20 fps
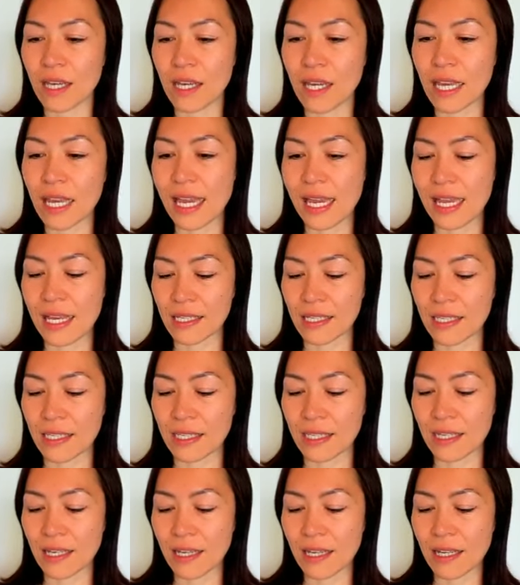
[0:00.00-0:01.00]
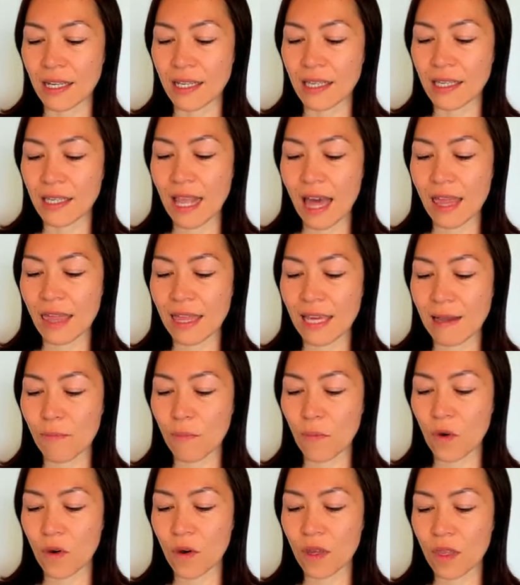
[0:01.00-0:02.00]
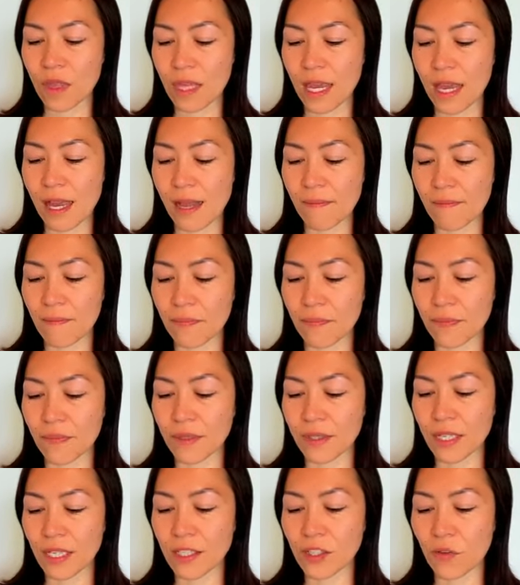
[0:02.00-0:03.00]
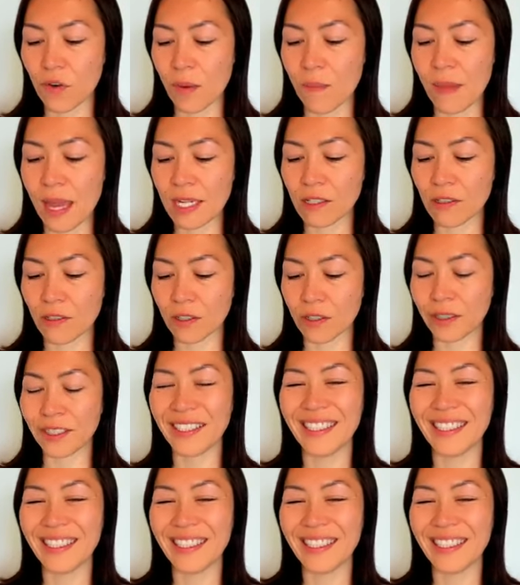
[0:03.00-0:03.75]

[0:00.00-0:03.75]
is nothing more than detrimental.